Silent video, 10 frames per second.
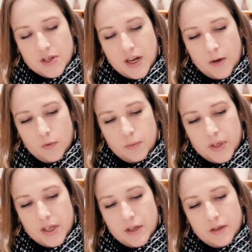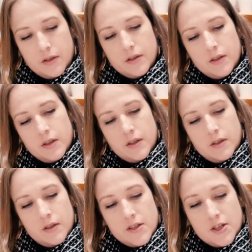I will be
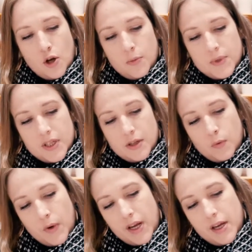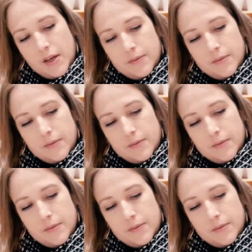sculpting it away.